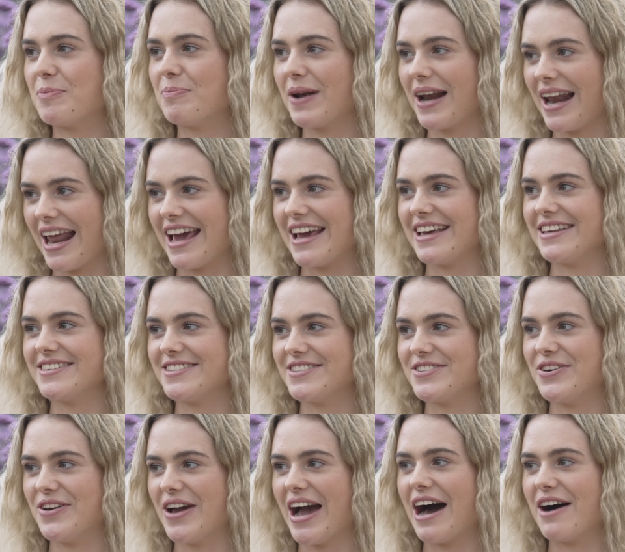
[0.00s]
place
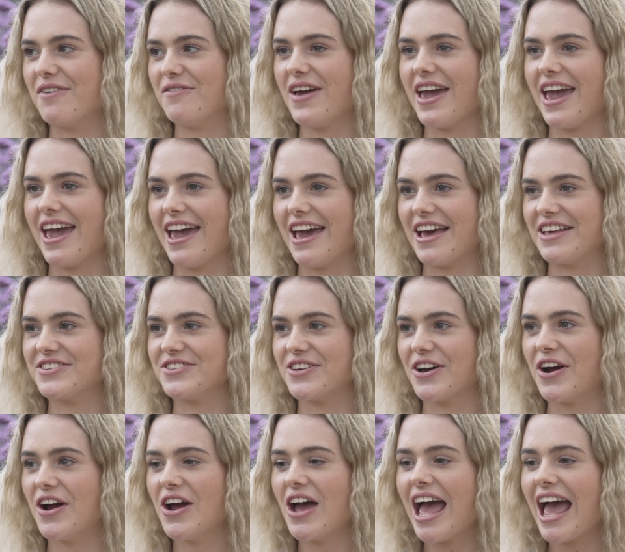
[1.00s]
you have here.
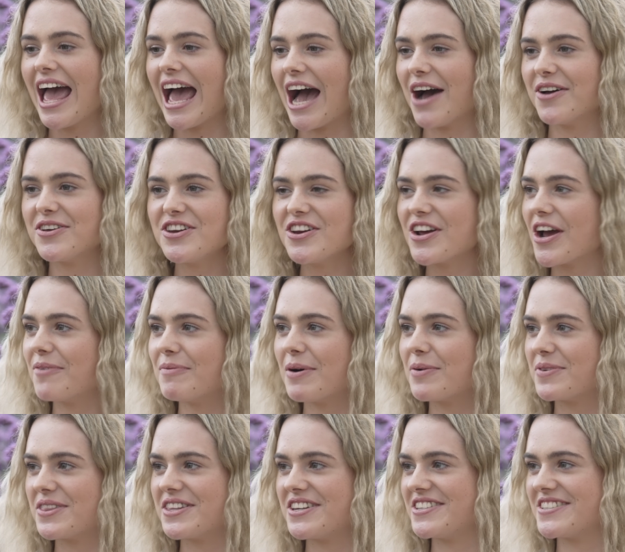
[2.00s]
So how did you come
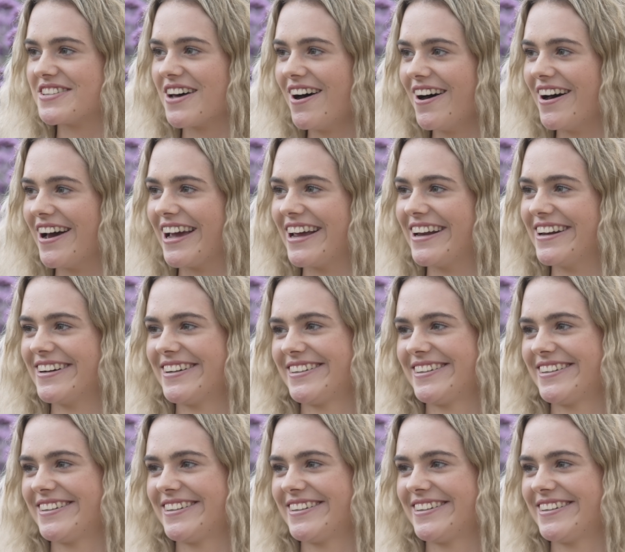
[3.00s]
up with the design?